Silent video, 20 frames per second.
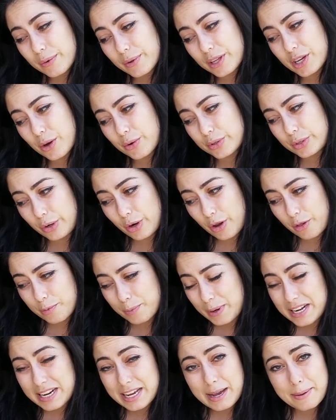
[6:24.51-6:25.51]
So I don't really know
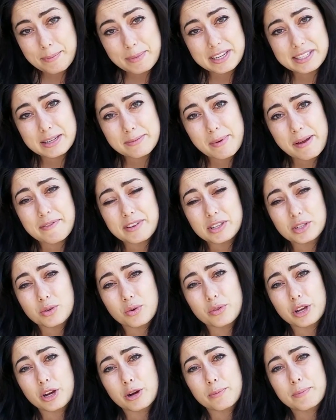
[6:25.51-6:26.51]
what's going on with my knee. I'm going to see
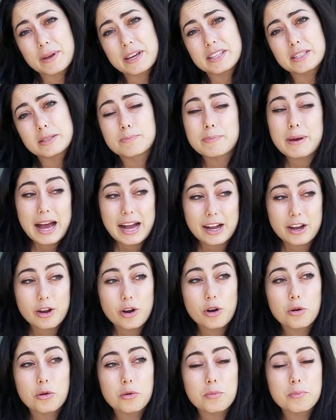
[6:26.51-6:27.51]
my physical therapist
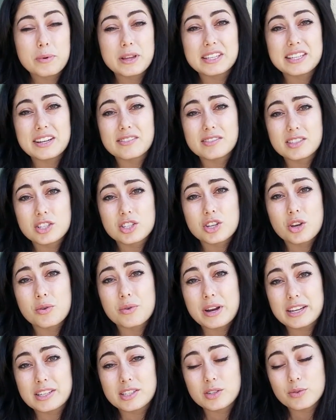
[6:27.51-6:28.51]
back home in San
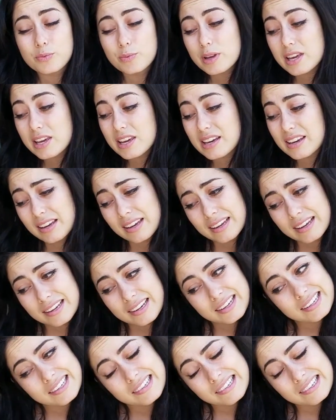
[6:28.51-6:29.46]
Francisco next week,